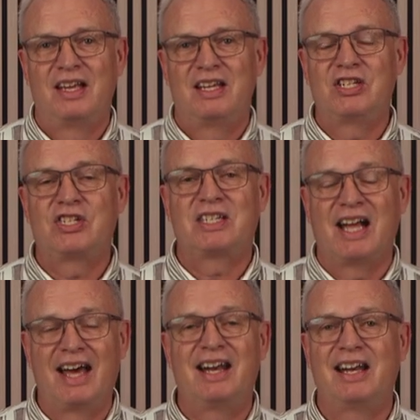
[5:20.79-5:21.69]
He
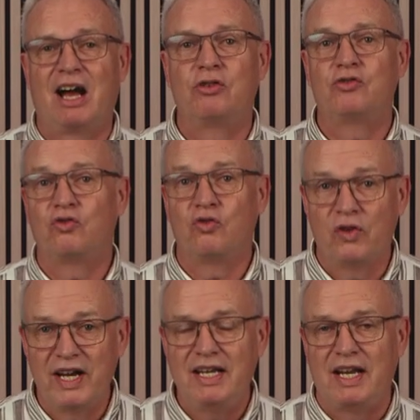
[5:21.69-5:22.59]
started out
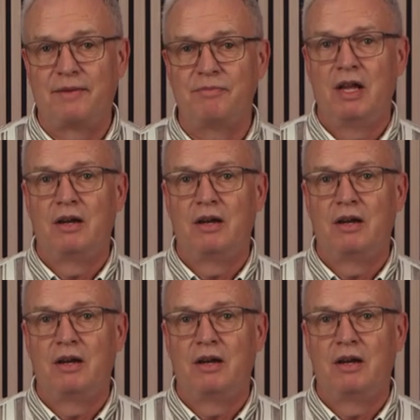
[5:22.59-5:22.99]
reading